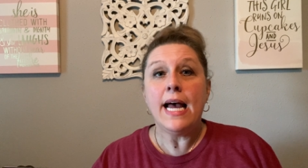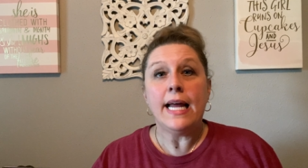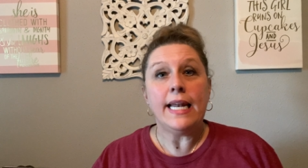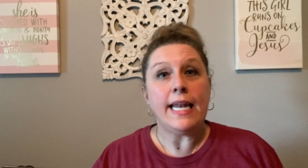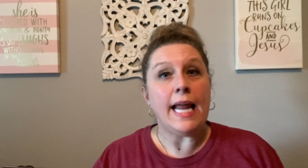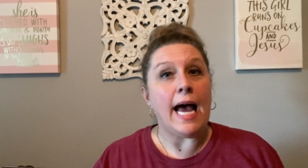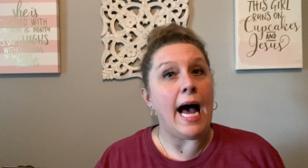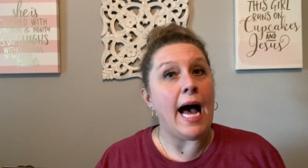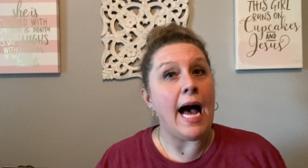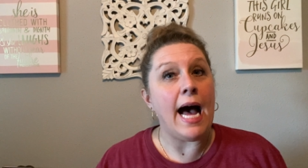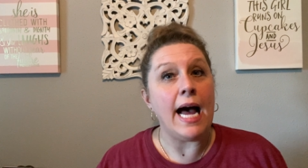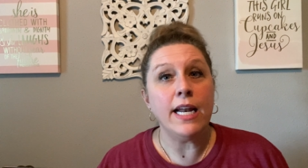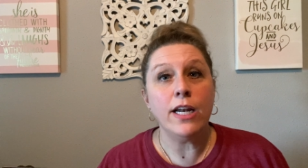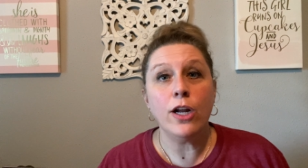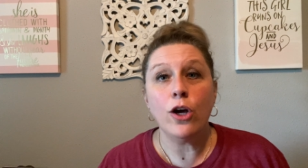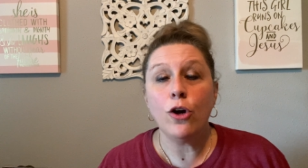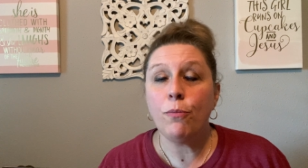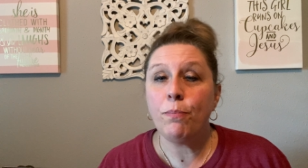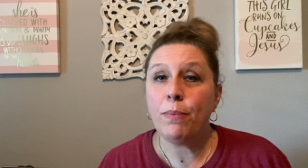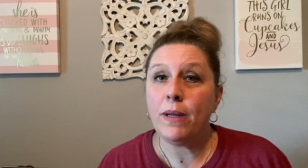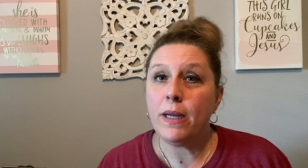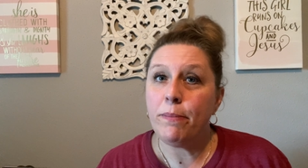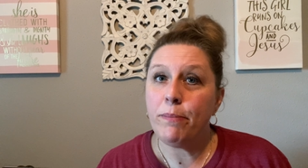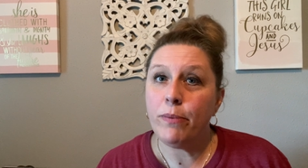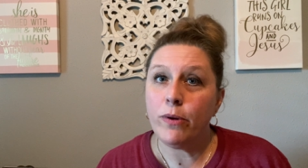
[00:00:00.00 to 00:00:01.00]
Now I know
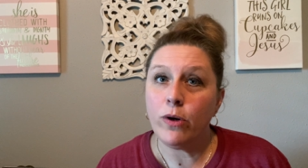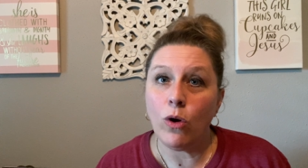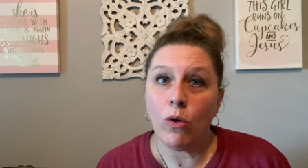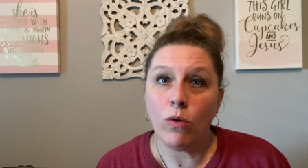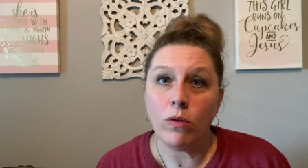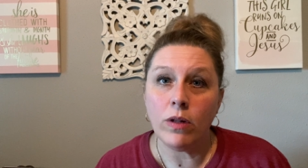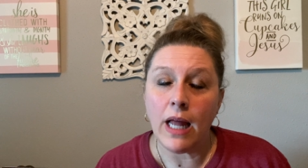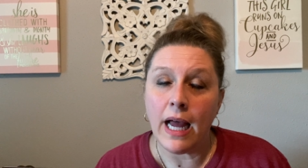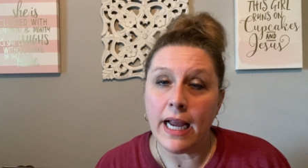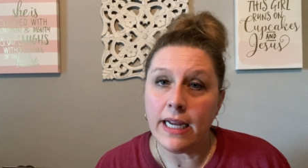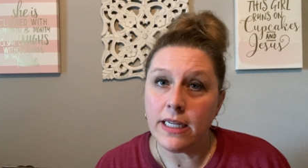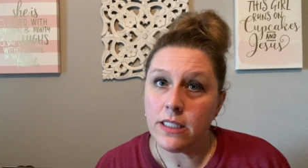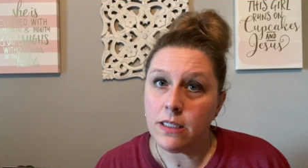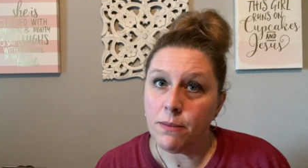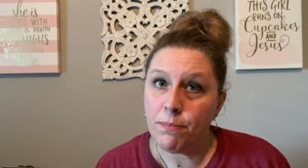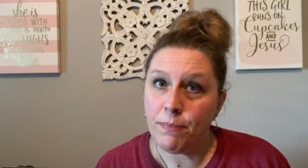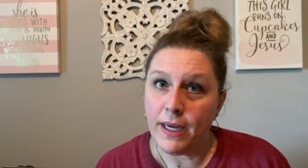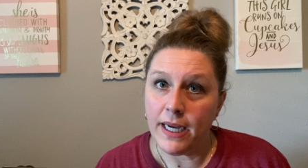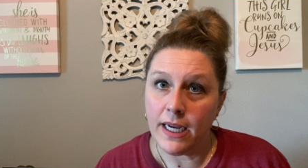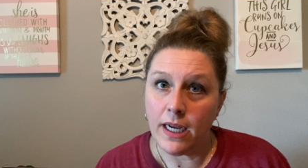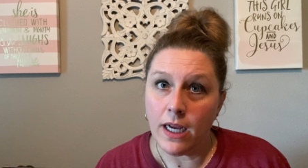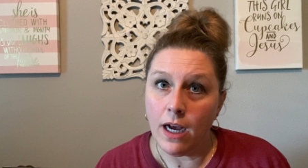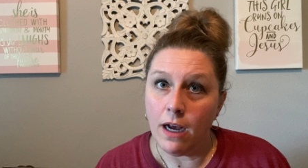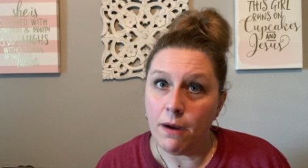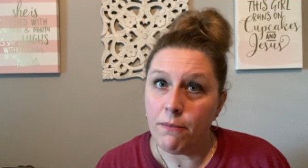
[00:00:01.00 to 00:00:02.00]
people don't like to
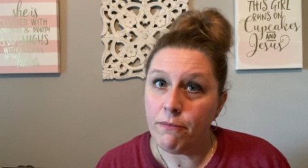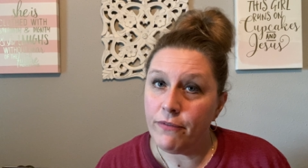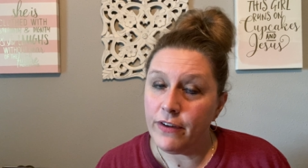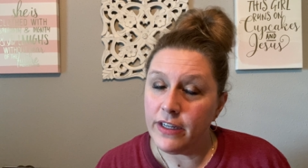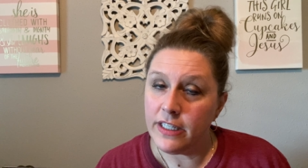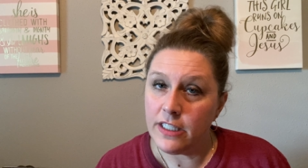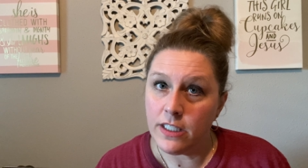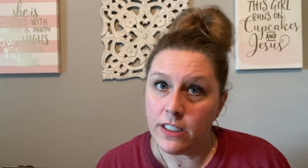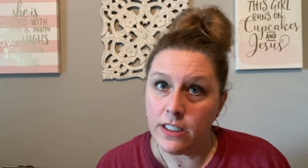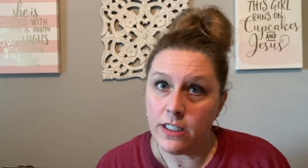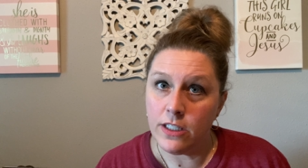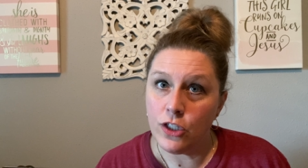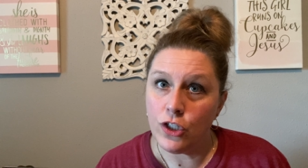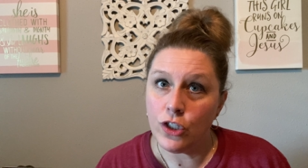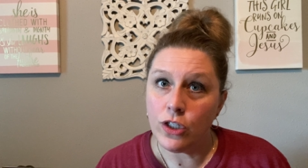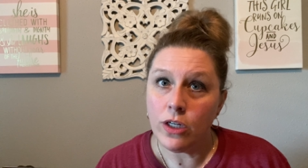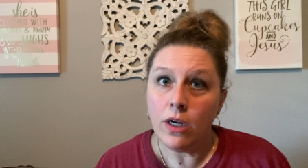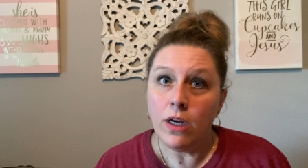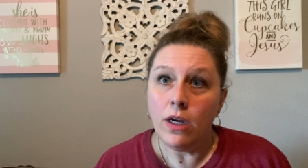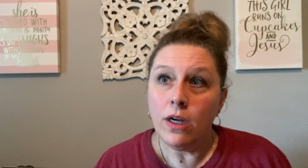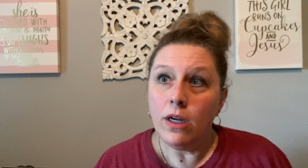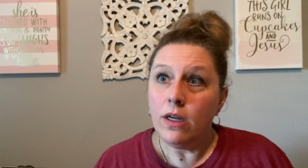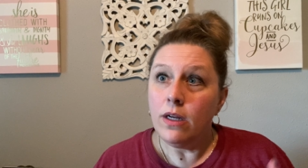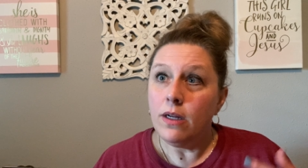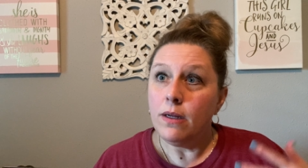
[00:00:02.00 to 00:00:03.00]
pick up vintage
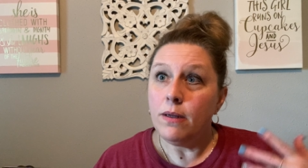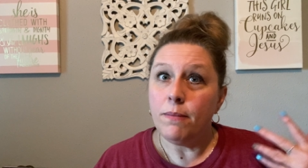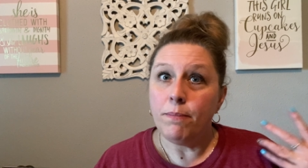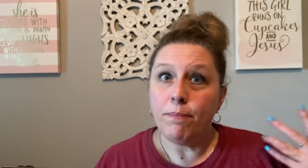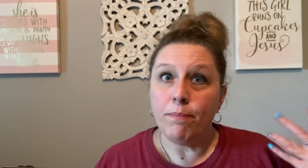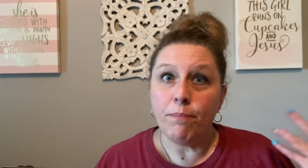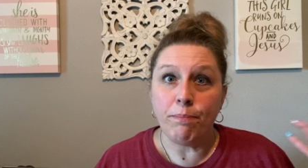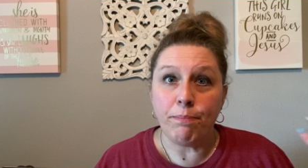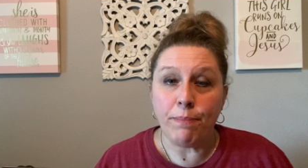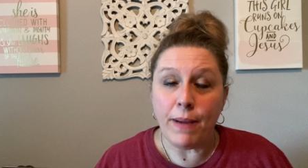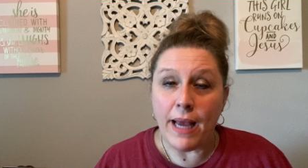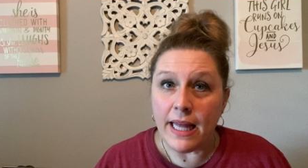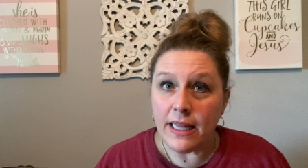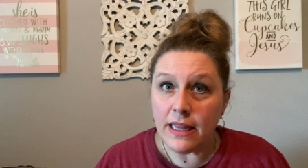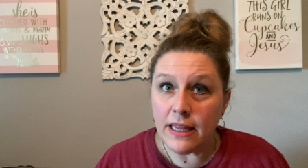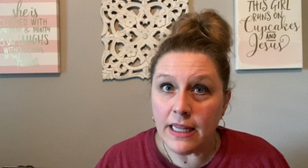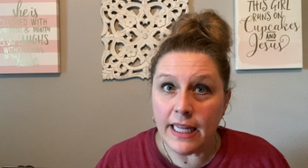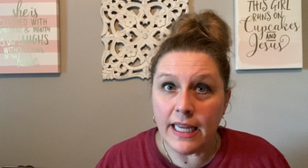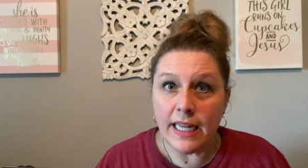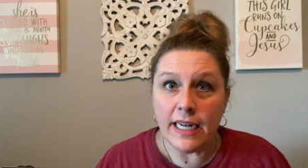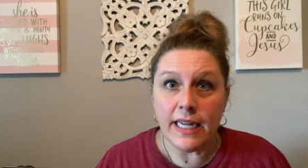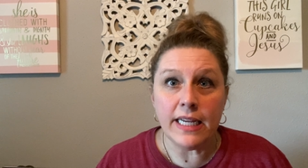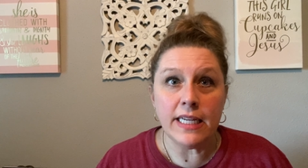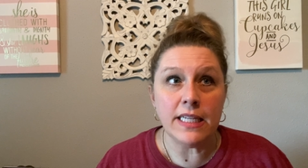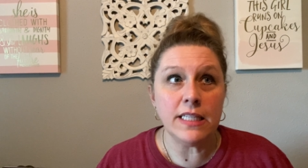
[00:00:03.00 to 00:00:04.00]
bed
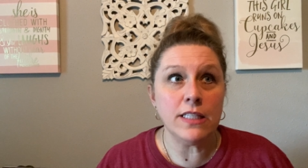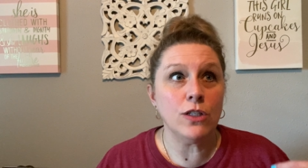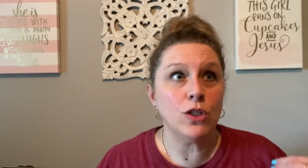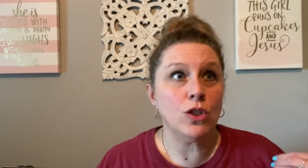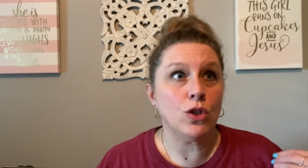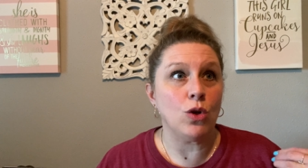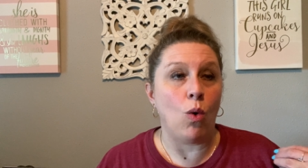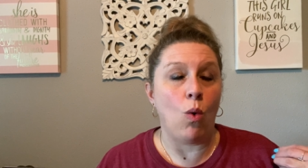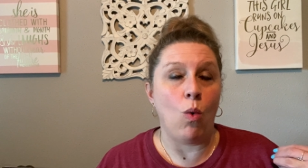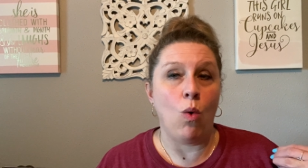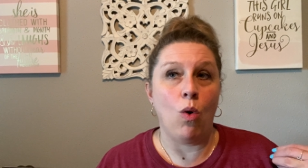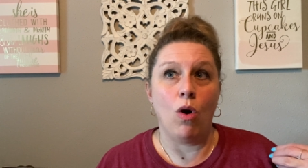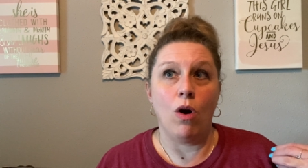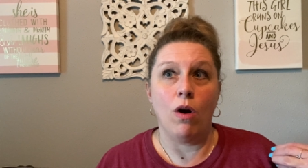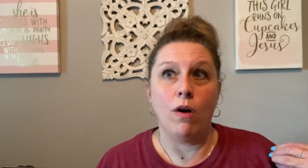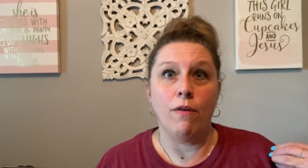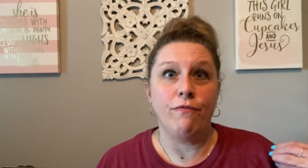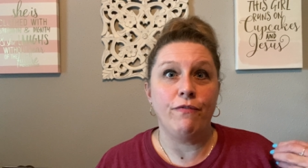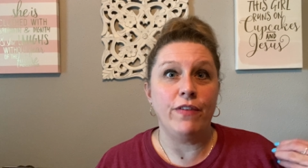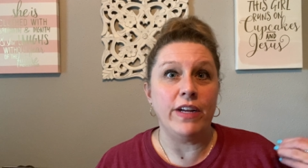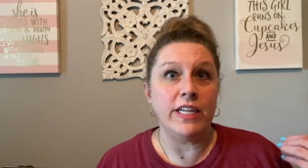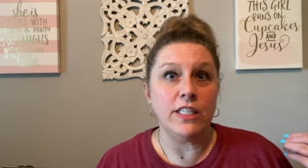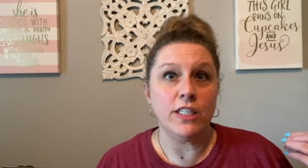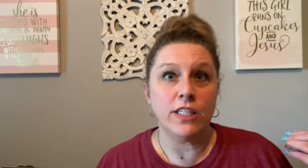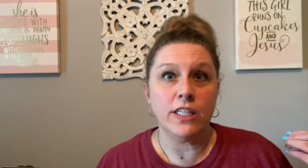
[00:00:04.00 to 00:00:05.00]
linens or
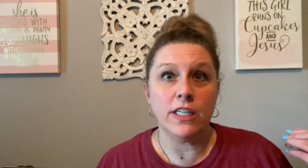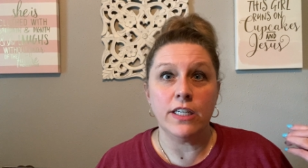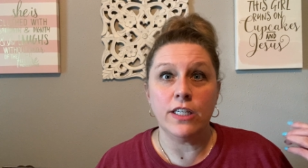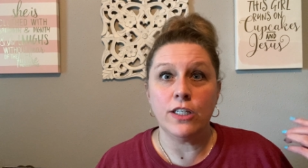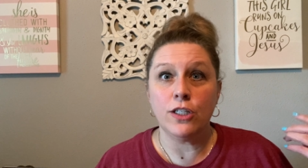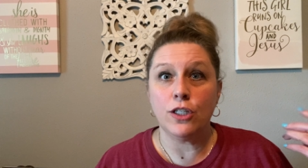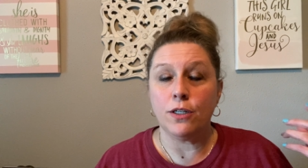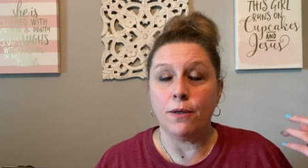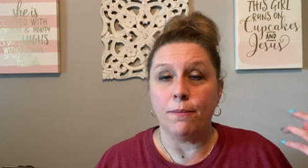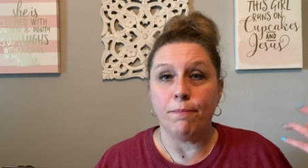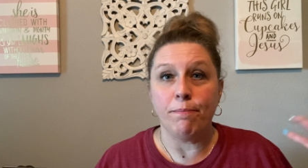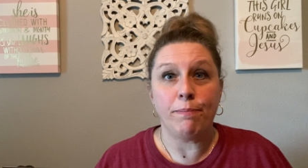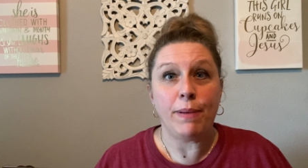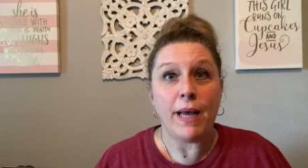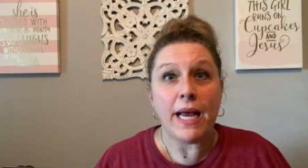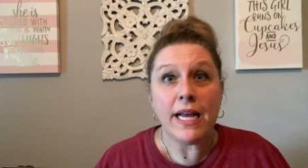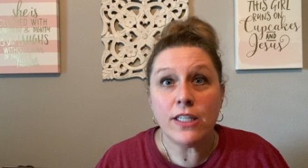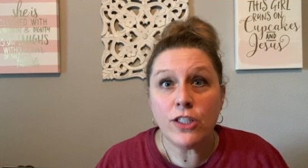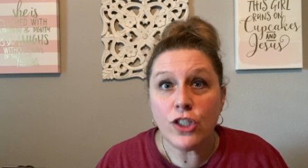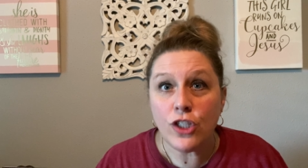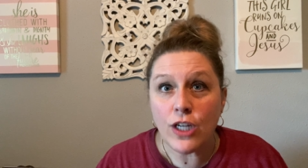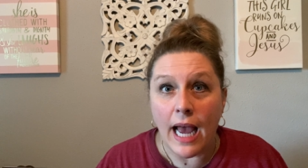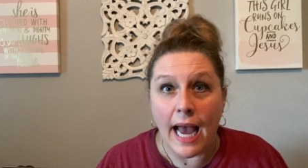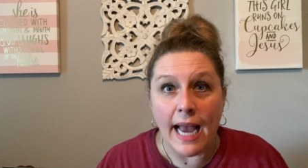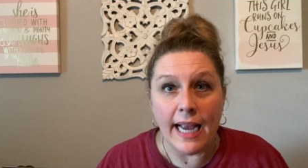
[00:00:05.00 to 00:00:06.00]
vintage
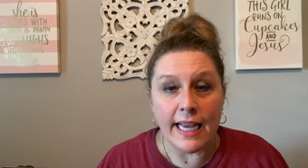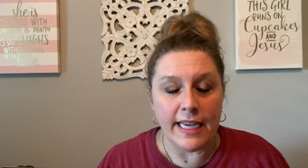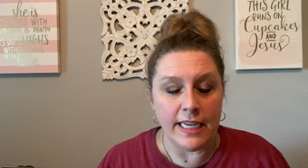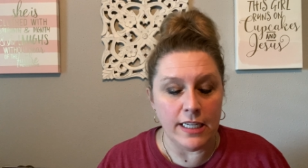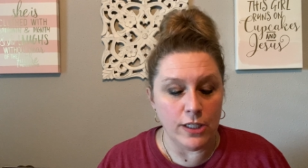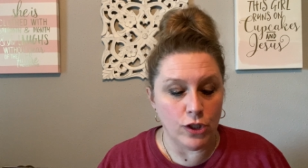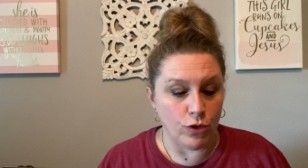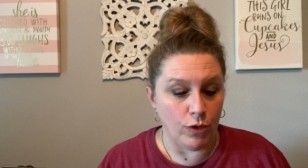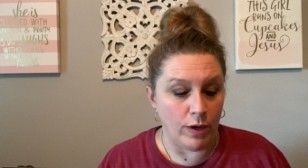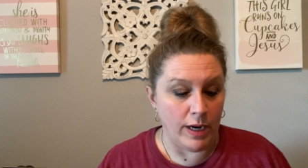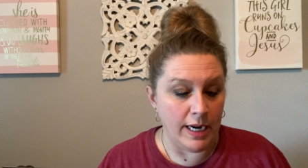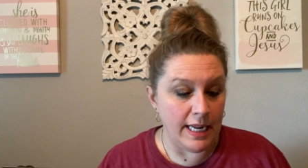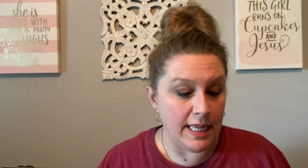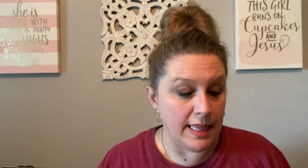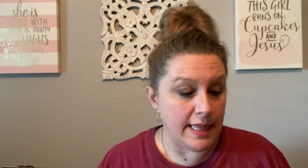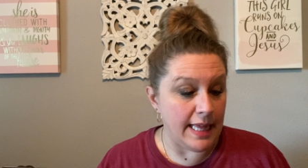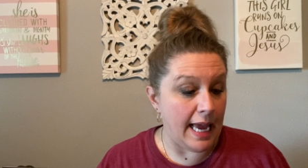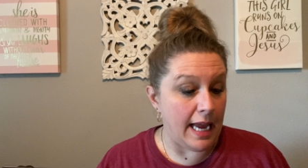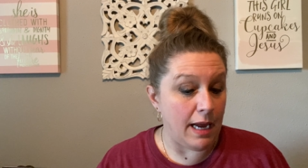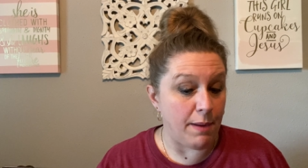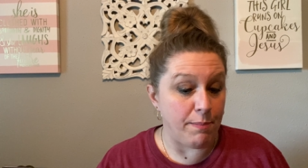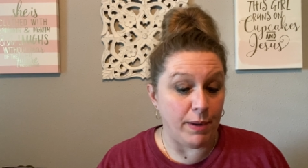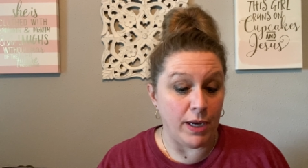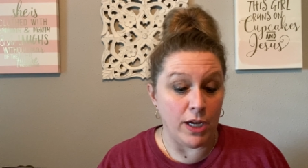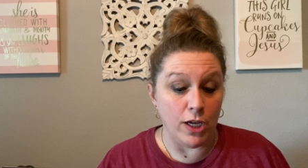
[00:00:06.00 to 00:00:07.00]
bed jackets or
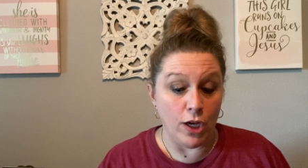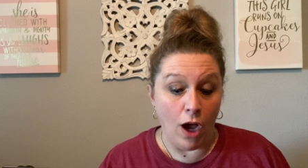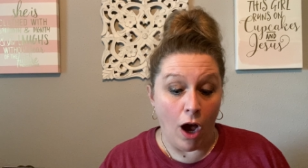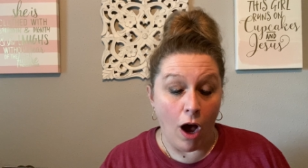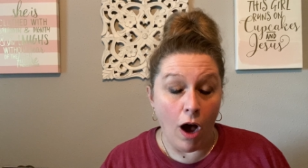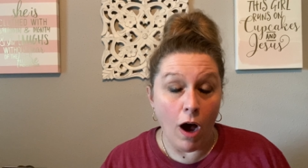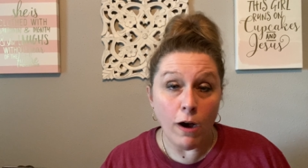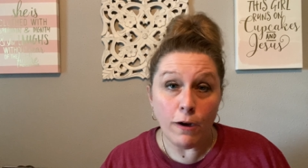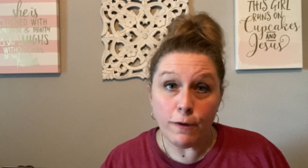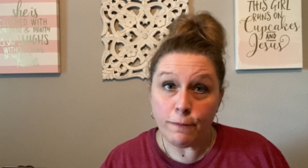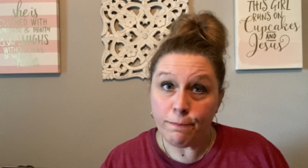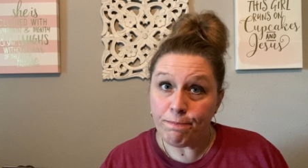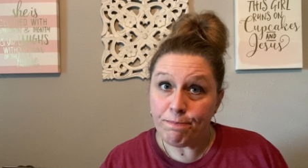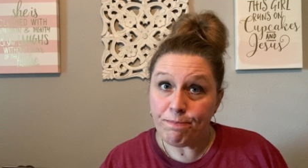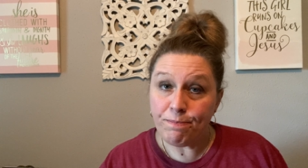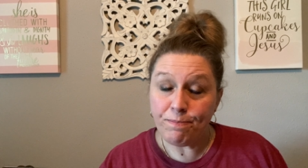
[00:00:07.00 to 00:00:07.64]
anything, but y'all,